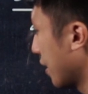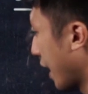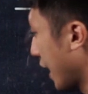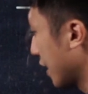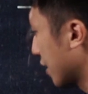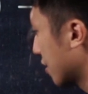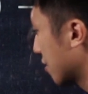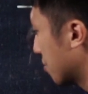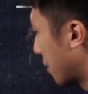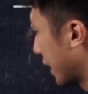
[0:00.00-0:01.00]
8
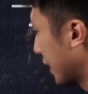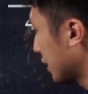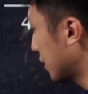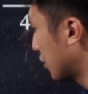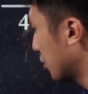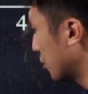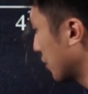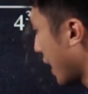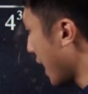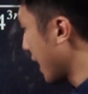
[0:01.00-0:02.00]
minus
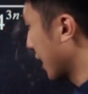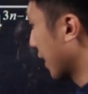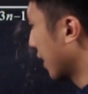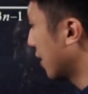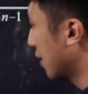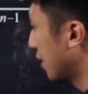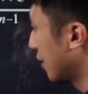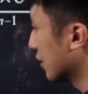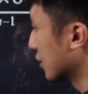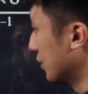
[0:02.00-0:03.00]
2n.
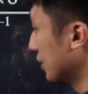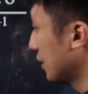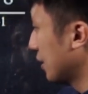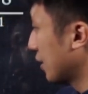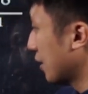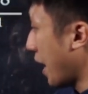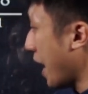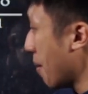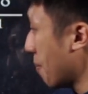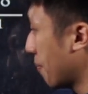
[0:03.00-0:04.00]
So
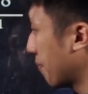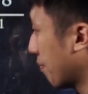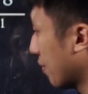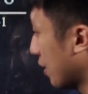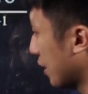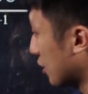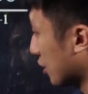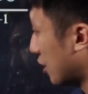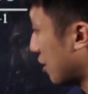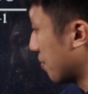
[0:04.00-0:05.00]
m is on
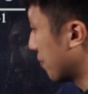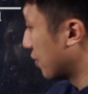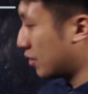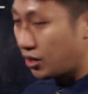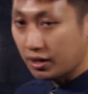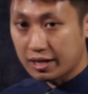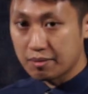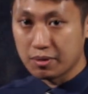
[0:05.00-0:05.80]
top, not in